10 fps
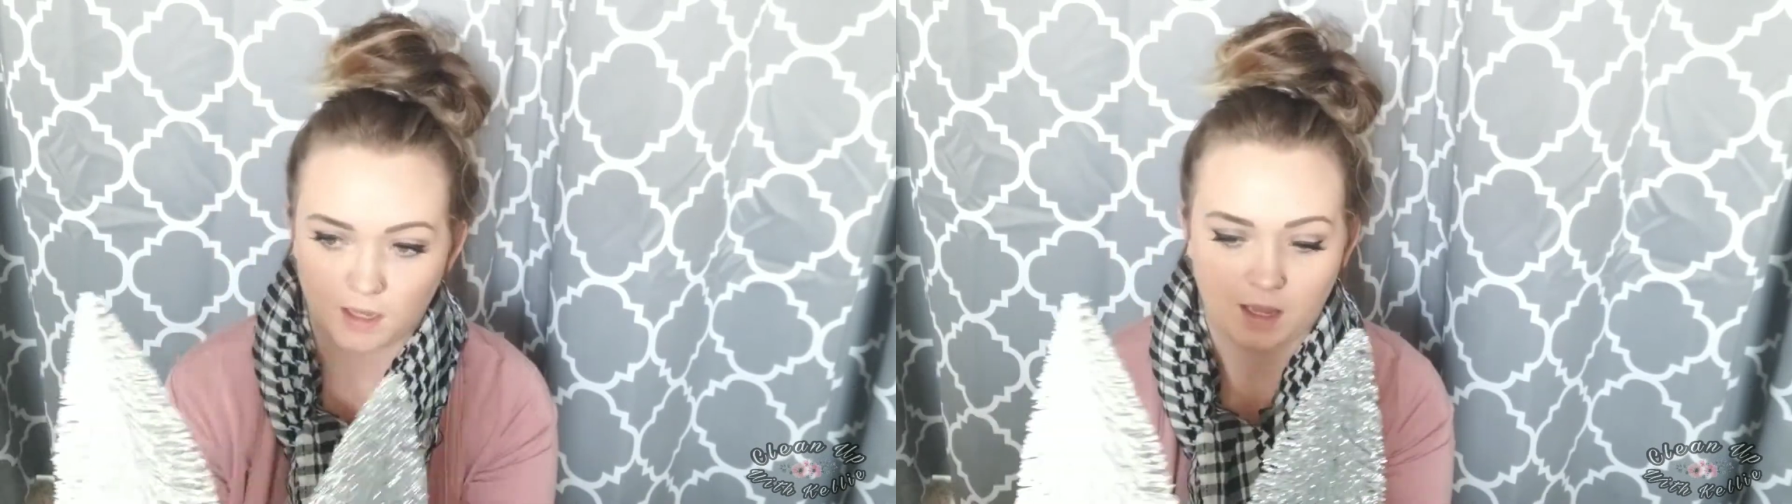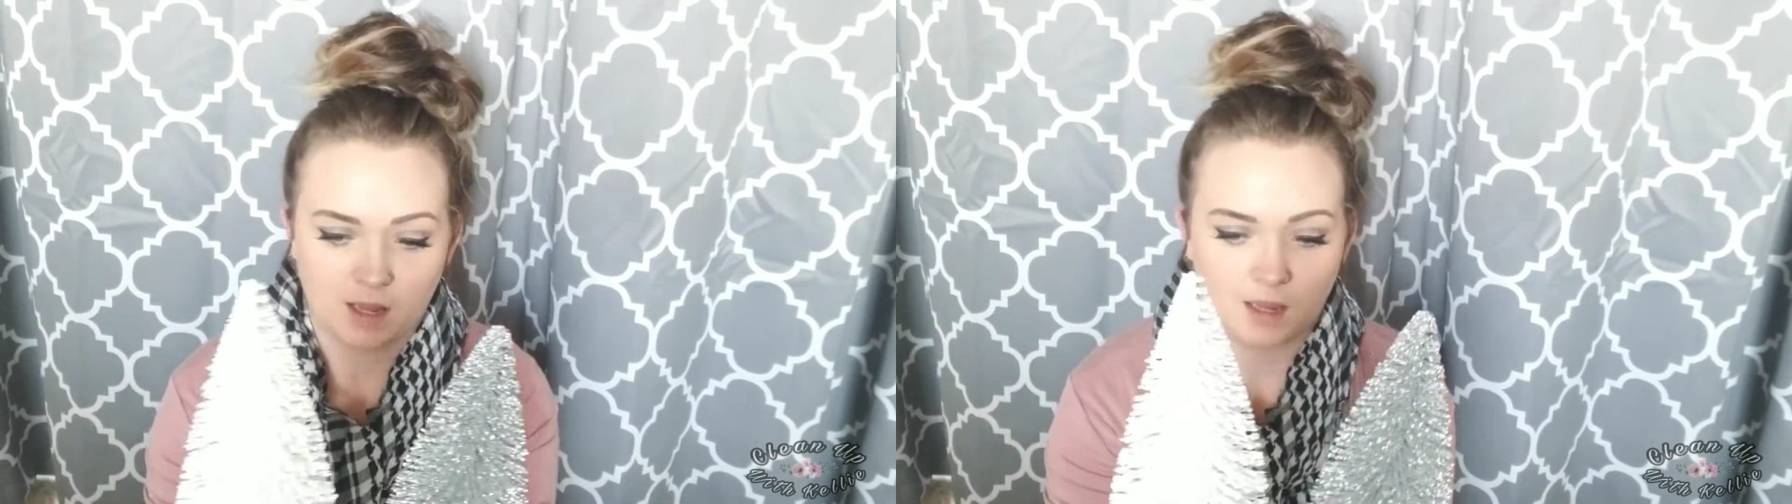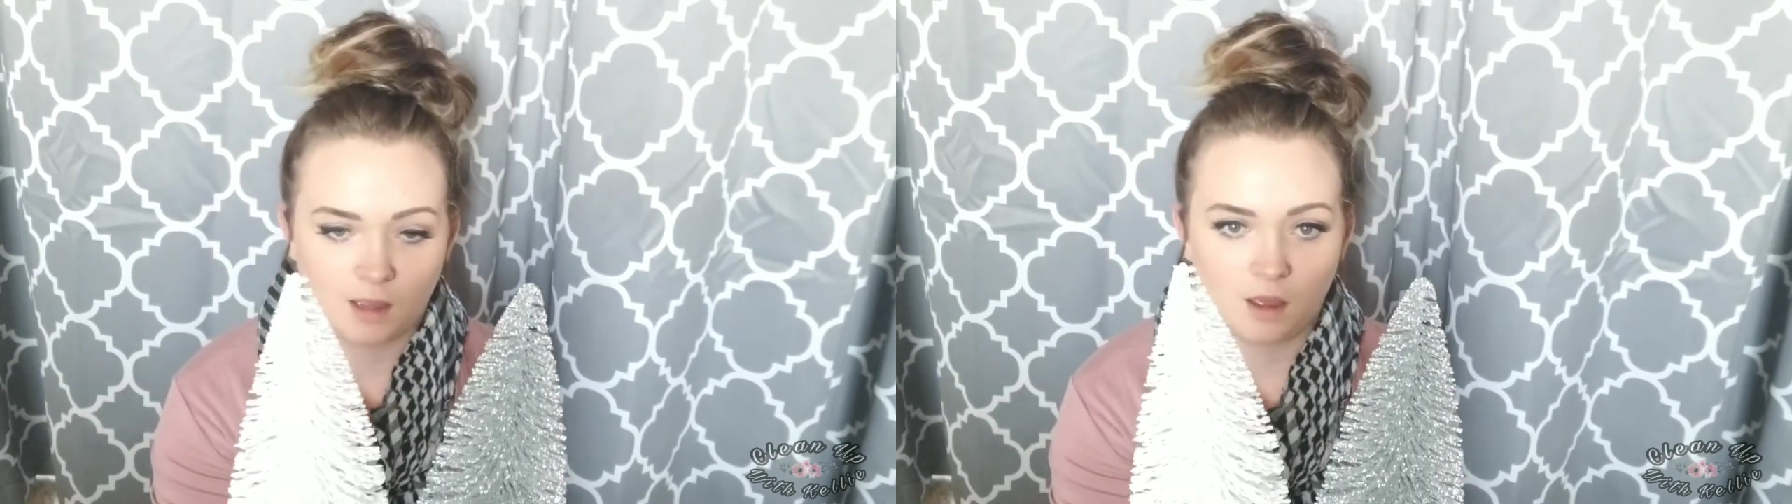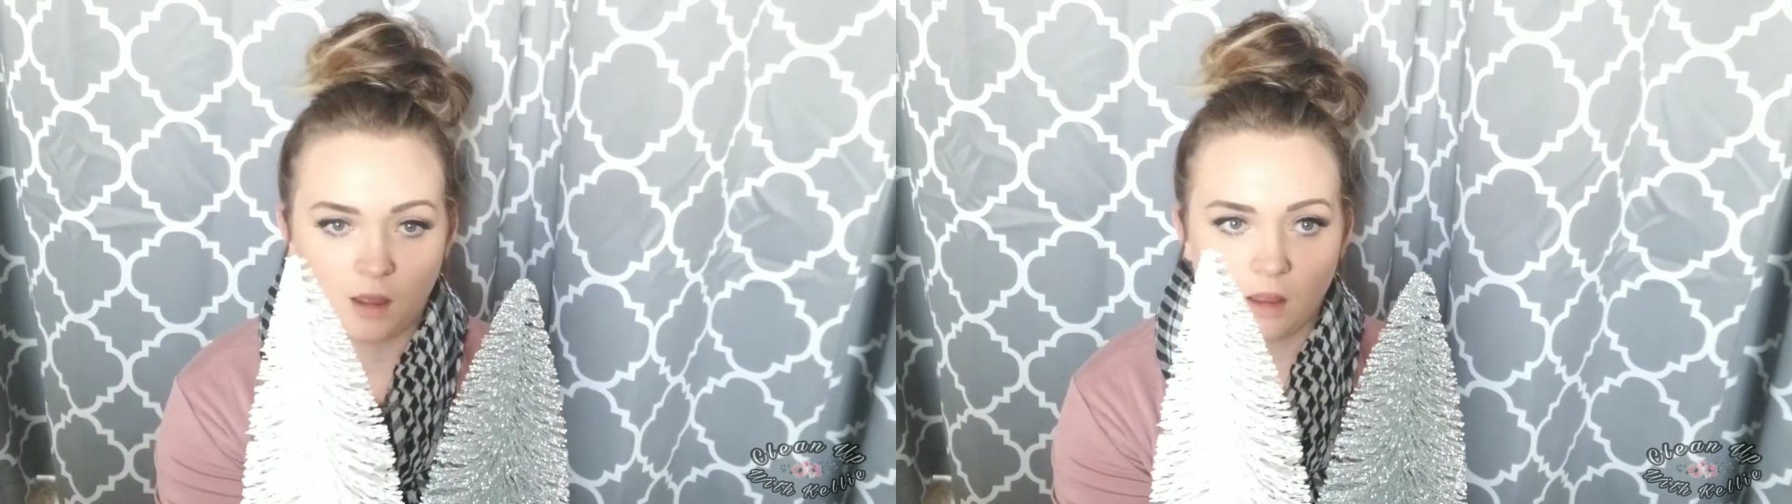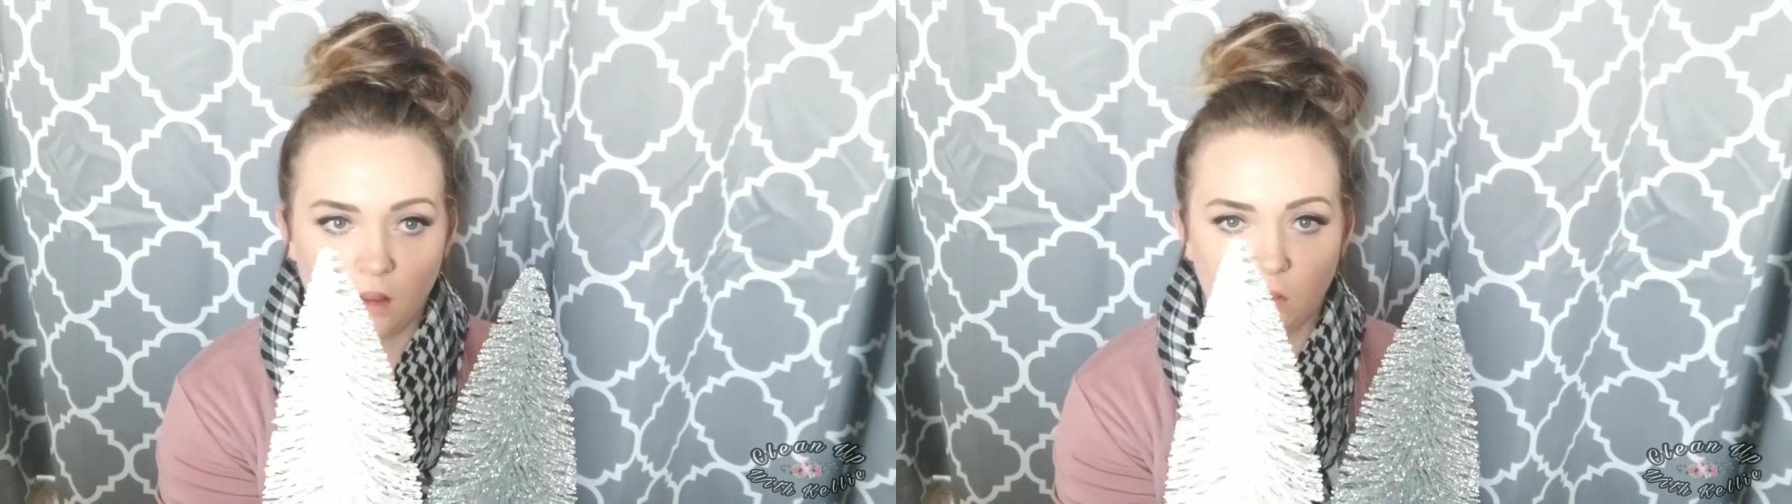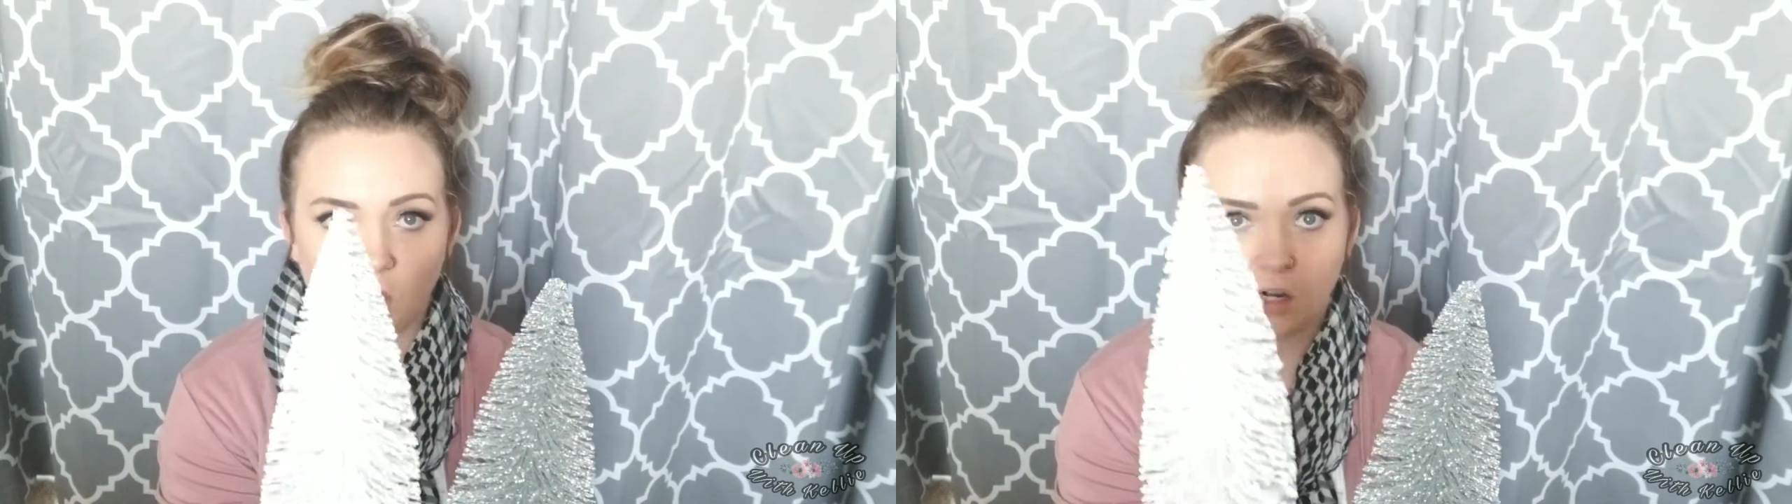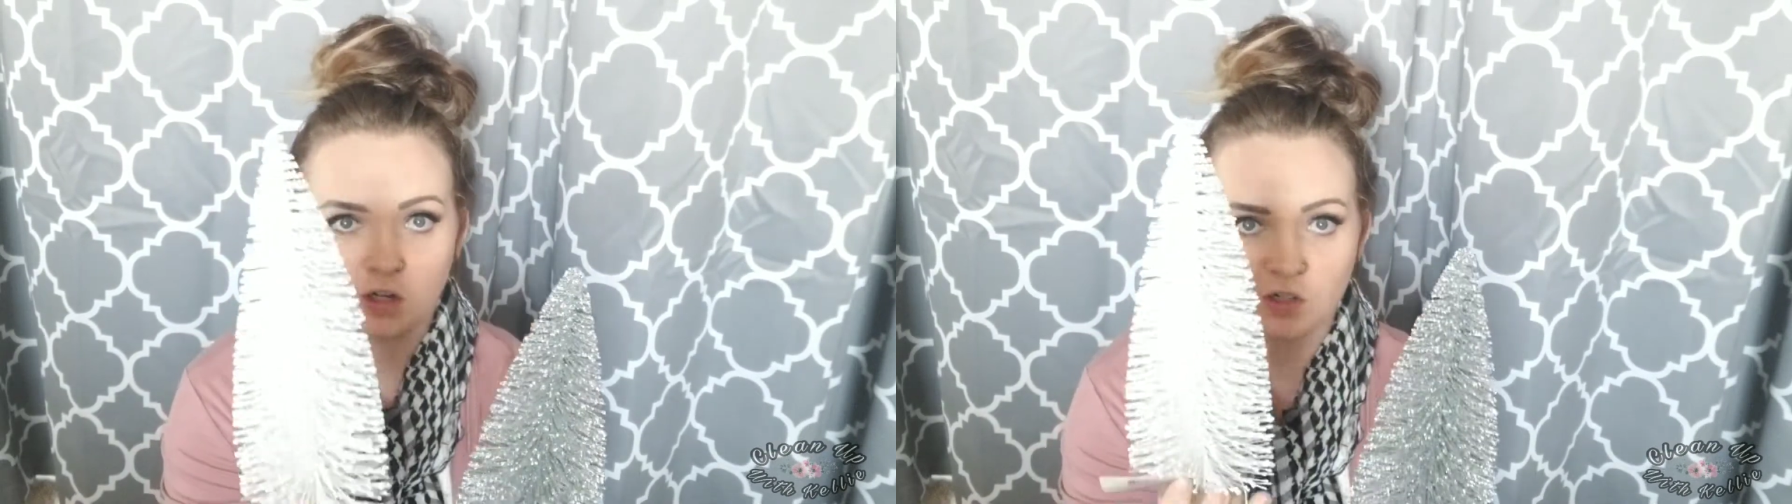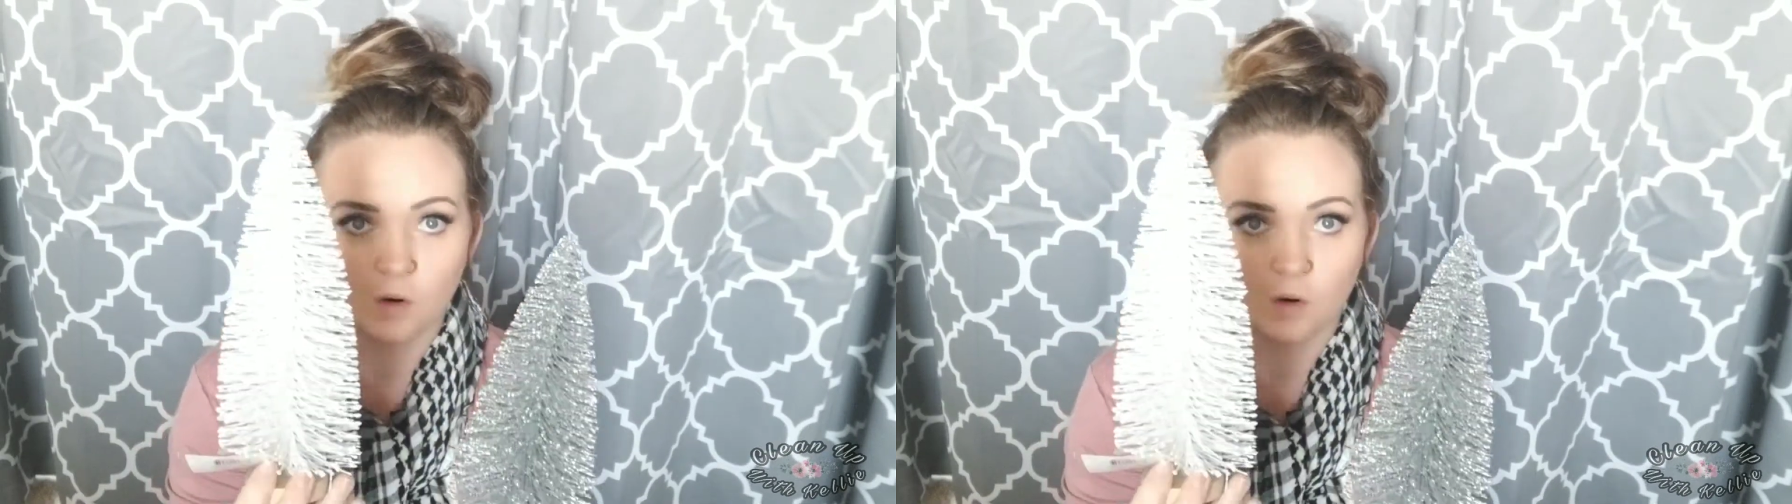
a large